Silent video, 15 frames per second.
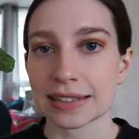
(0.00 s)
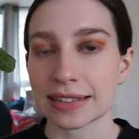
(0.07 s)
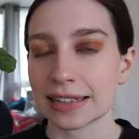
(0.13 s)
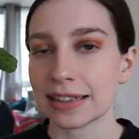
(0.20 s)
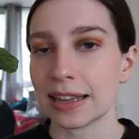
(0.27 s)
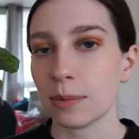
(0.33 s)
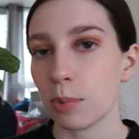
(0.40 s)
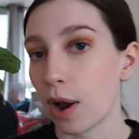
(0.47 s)
that
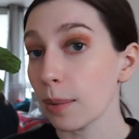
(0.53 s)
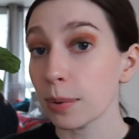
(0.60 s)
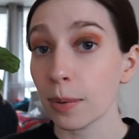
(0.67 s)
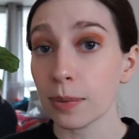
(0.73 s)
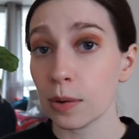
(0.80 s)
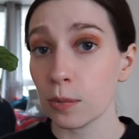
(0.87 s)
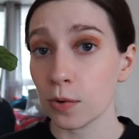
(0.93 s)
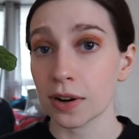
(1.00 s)
they
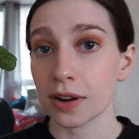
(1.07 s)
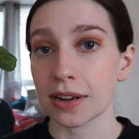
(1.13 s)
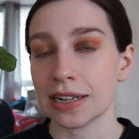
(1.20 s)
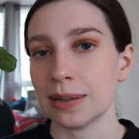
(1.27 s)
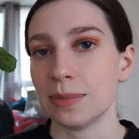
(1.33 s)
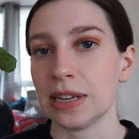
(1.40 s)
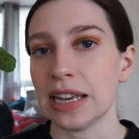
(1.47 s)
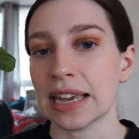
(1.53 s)
probably weren't going to
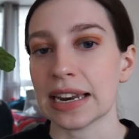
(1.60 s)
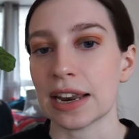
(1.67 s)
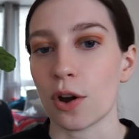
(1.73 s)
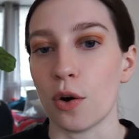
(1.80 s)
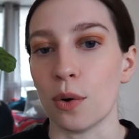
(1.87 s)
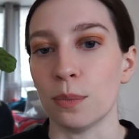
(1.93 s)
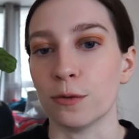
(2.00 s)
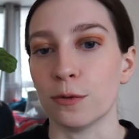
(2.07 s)
be getting
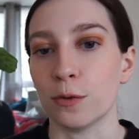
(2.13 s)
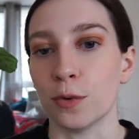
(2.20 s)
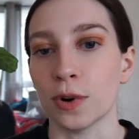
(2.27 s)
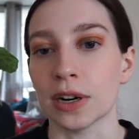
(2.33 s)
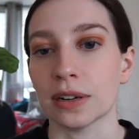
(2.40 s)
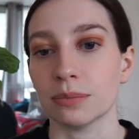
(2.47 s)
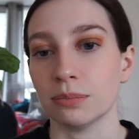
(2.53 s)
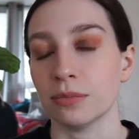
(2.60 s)
home
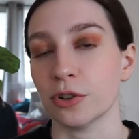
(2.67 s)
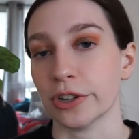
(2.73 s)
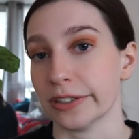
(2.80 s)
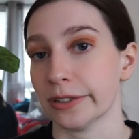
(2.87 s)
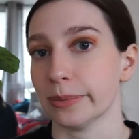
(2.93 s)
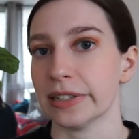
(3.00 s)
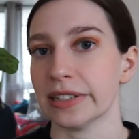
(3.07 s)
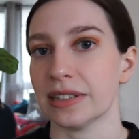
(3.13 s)
for
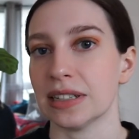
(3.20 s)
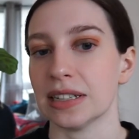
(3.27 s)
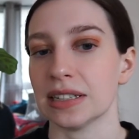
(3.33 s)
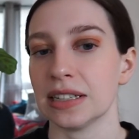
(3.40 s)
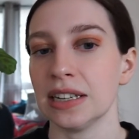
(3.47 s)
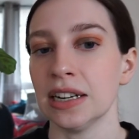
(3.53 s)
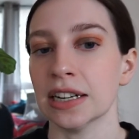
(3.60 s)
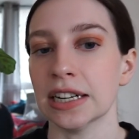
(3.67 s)
Christmas this
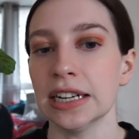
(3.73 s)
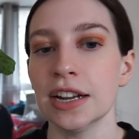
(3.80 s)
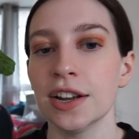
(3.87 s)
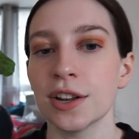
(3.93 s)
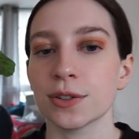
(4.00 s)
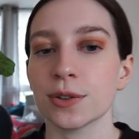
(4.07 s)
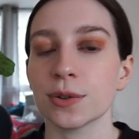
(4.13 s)
year. So